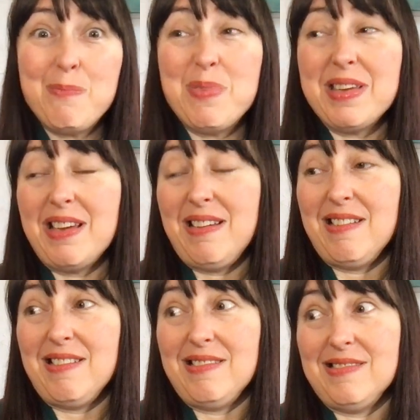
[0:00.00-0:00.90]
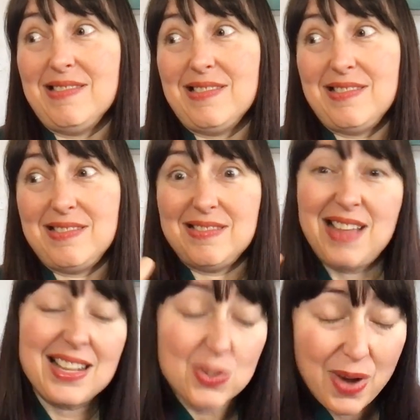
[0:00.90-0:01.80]
because
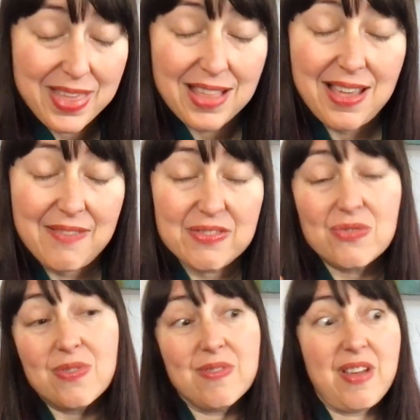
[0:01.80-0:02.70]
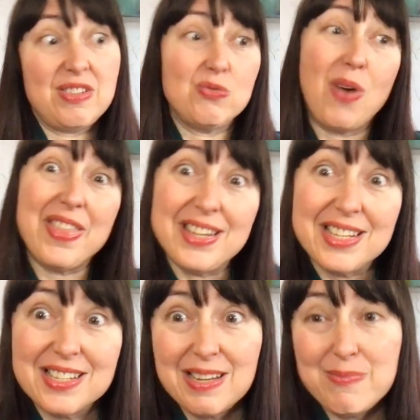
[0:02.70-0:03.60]
that's why they left, or that's why they
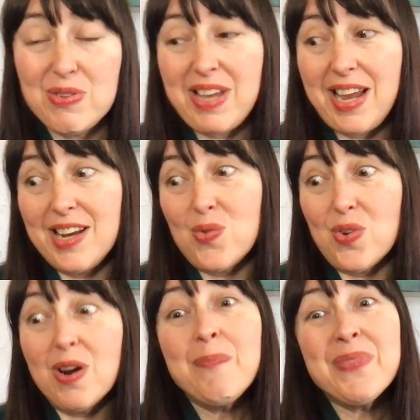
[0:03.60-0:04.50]
didn't communicate, or,